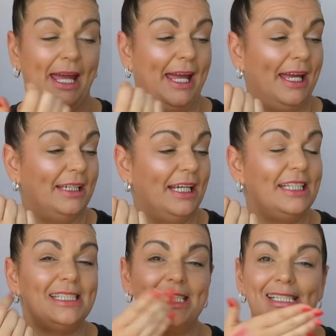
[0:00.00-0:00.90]
and
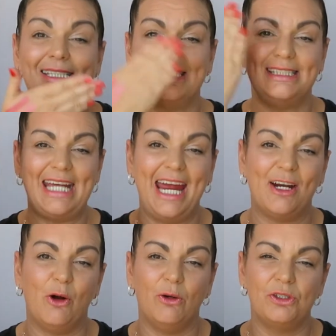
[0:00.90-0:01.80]
it just
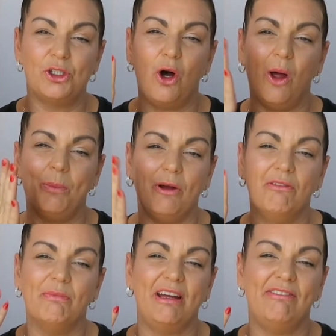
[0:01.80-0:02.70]
sat on top
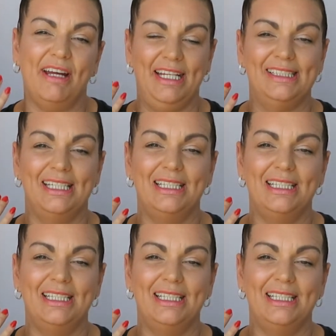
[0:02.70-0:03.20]
of my face.